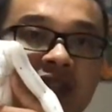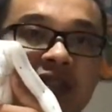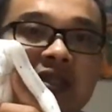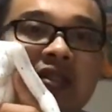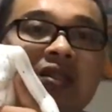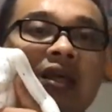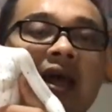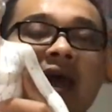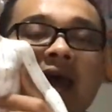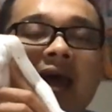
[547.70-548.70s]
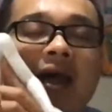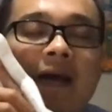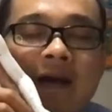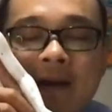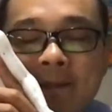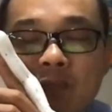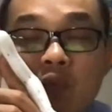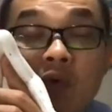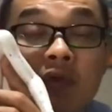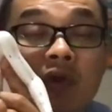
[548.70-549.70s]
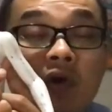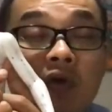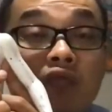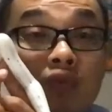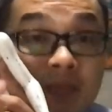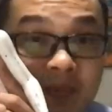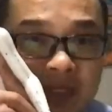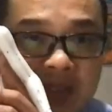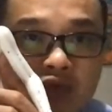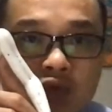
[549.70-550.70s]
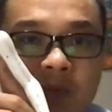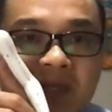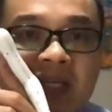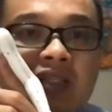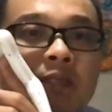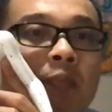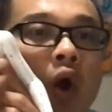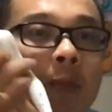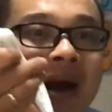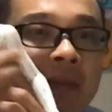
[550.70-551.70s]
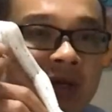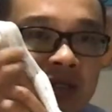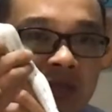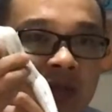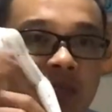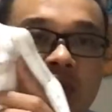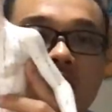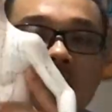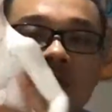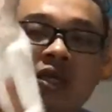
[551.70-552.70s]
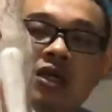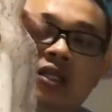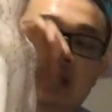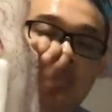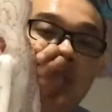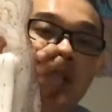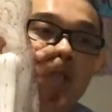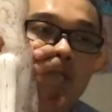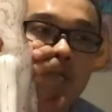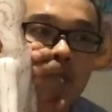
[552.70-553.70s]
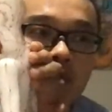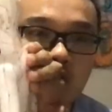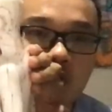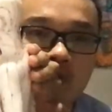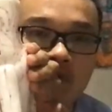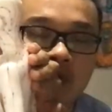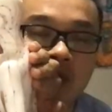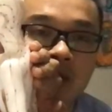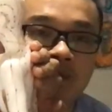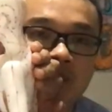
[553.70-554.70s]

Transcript: the what we call ribs. Ribs actually pop up a little bit because the spine pushing over there.